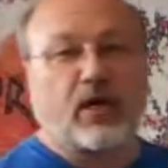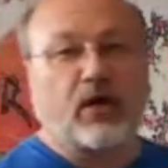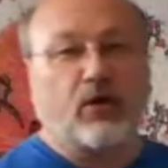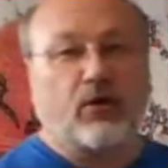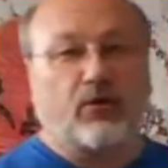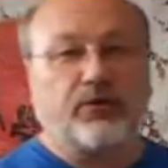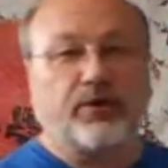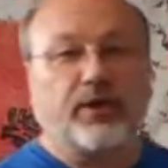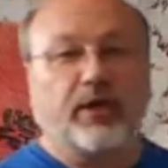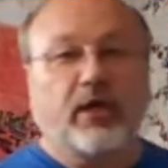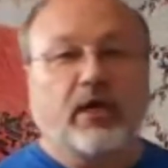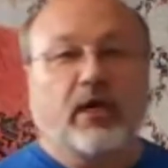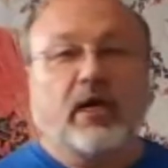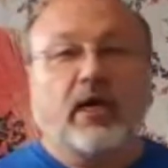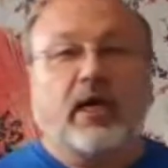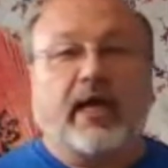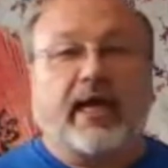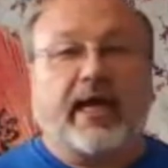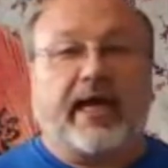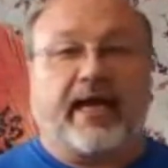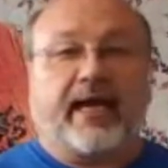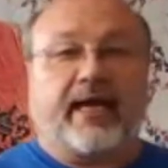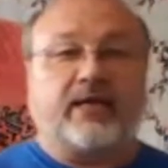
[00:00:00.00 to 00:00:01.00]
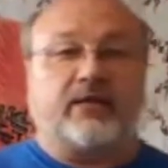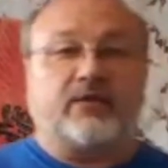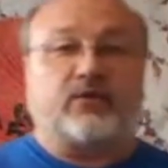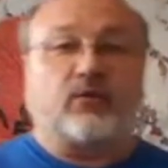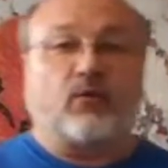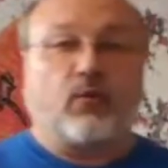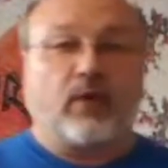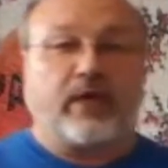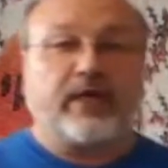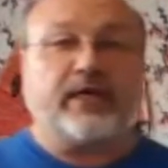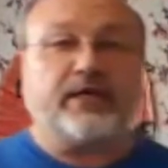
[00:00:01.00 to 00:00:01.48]
mode
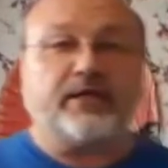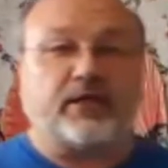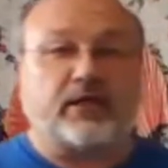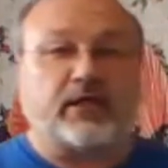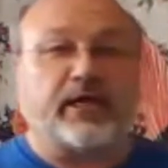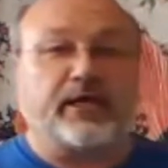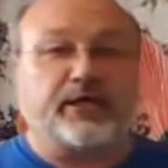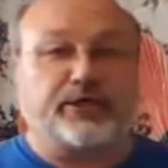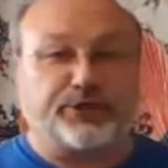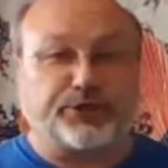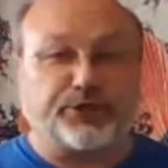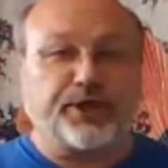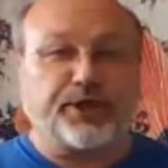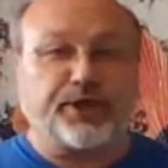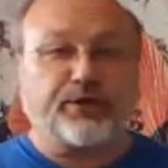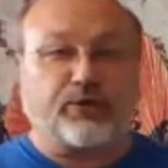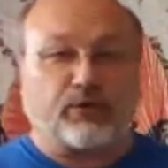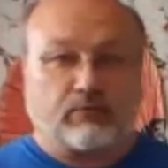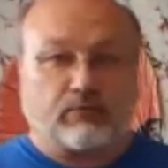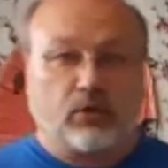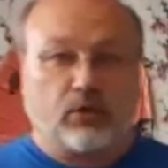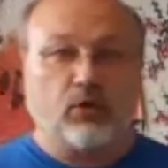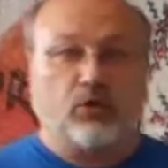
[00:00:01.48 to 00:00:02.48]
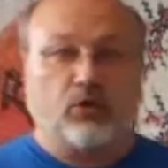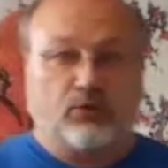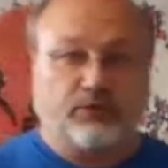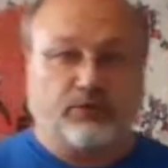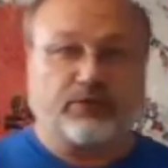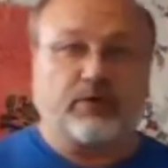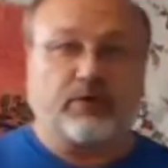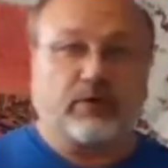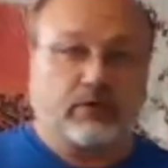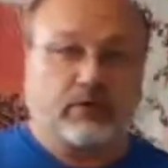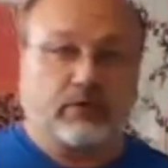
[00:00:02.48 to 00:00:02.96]
and we need to like shit move,
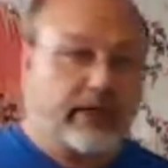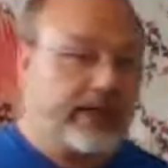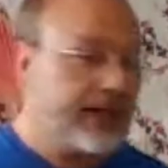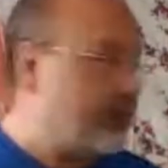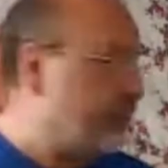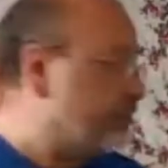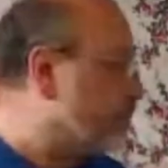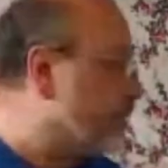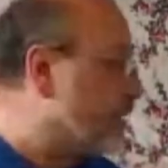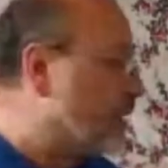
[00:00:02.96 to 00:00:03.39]
right?